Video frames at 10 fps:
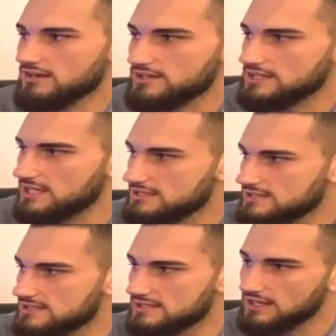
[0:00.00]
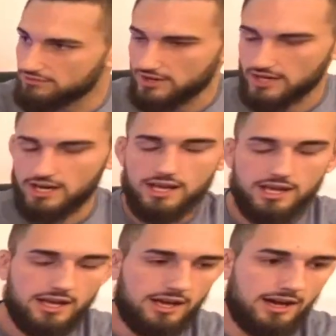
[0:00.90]
It's different.
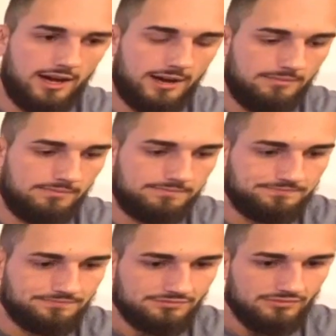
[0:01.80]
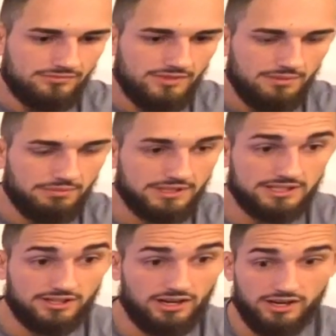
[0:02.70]
But
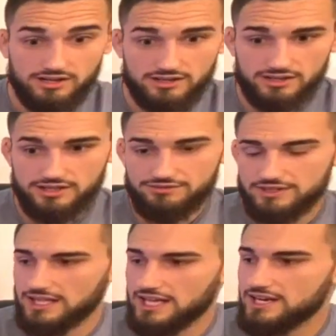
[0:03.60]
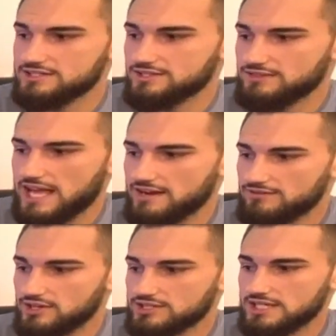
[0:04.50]
there are different layers of that
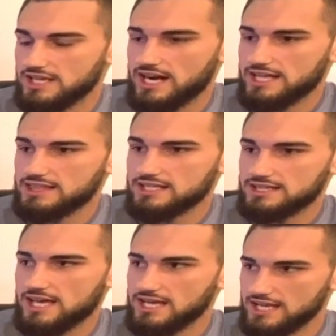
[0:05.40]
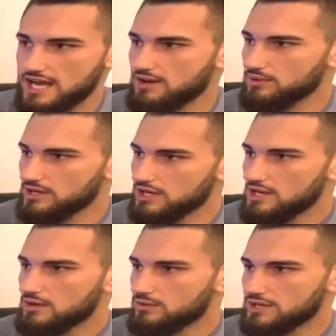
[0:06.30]
adversity, and I think that what
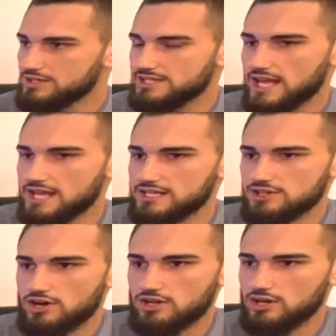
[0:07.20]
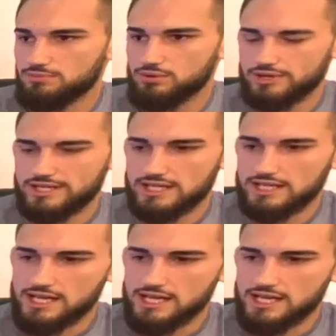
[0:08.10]
you're saying is all on point.